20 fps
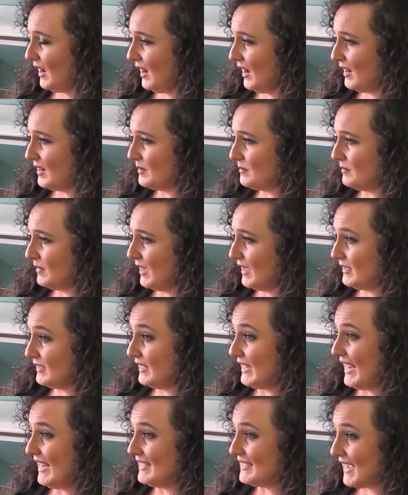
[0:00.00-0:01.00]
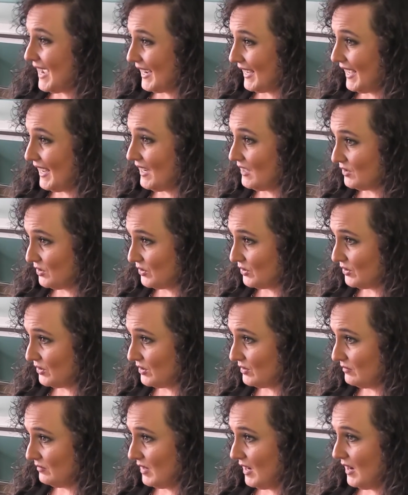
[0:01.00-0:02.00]
as an
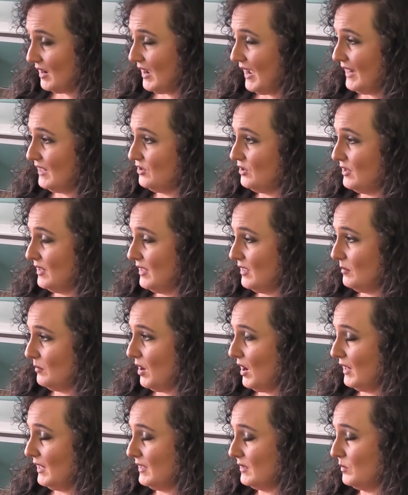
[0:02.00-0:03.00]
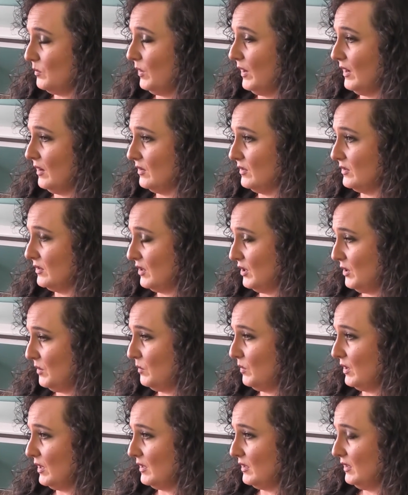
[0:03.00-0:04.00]
anti-cancer agent in the body as well. So
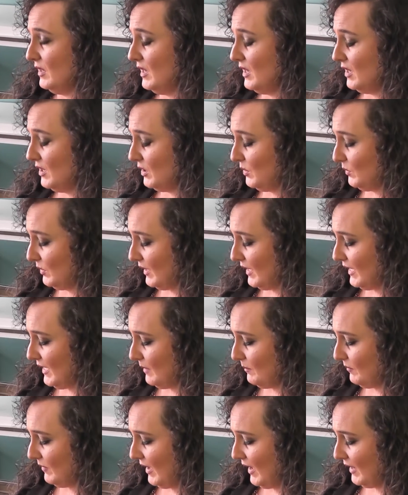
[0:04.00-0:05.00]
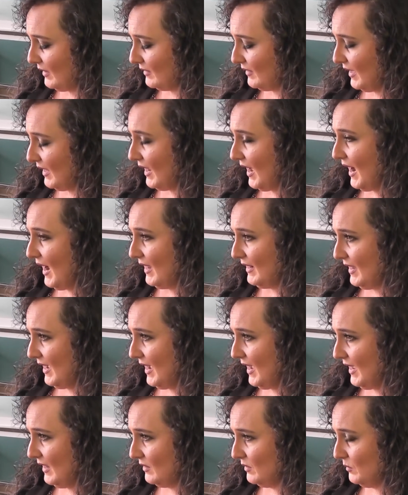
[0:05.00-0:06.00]
you want to keep that
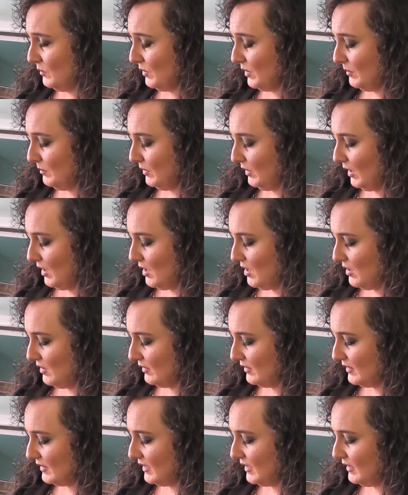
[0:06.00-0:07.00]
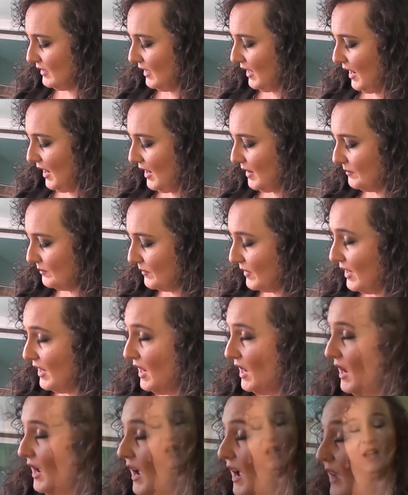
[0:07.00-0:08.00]
iodine where it belongs. And
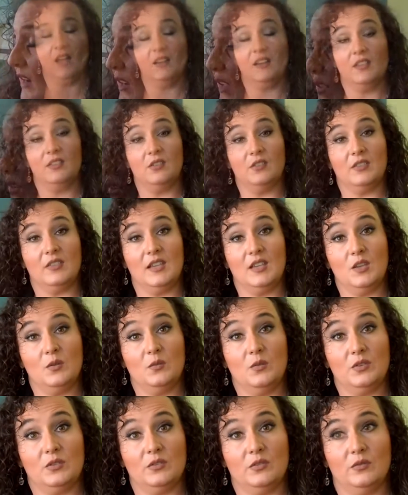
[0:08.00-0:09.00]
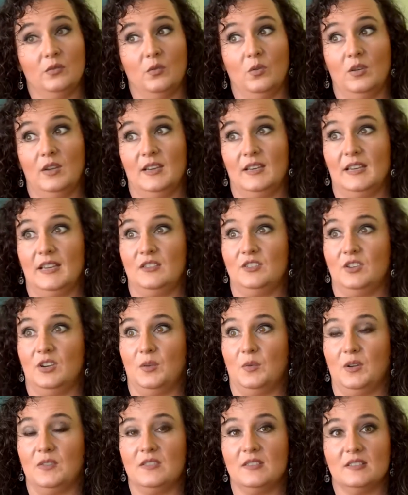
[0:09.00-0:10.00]
another thing you want to avoid, and you
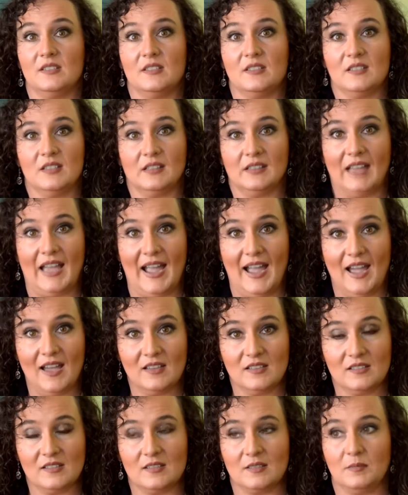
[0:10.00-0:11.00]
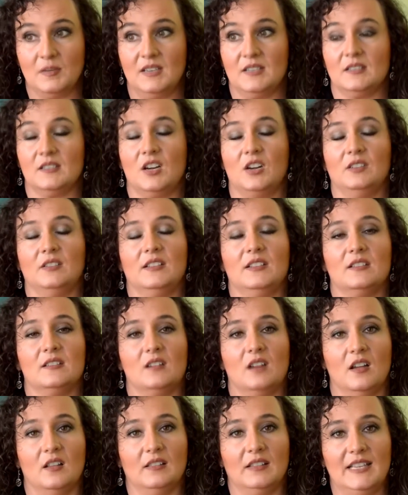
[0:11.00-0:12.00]
know what, this is the last, but it certainly is
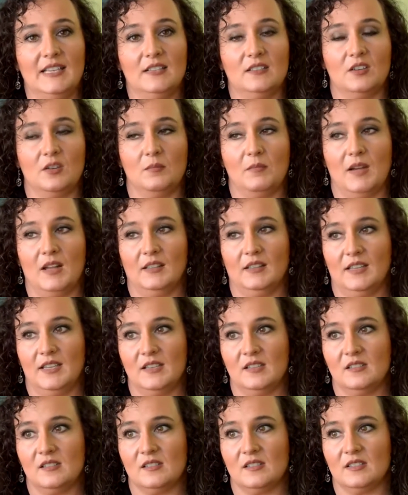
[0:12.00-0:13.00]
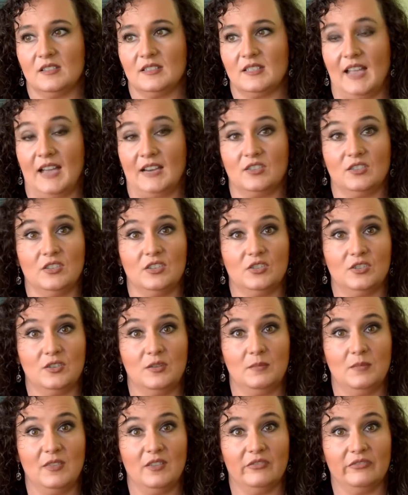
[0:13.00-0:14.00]
not least on my list. It actually
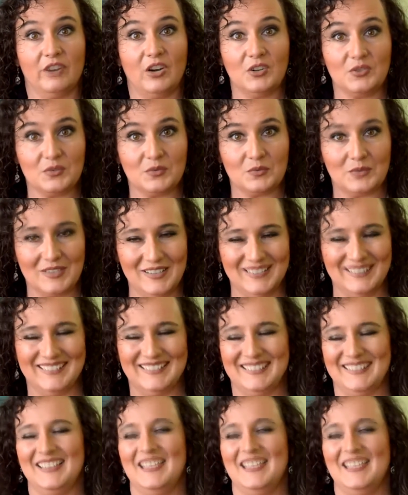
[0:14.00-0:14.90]
should have been the first one,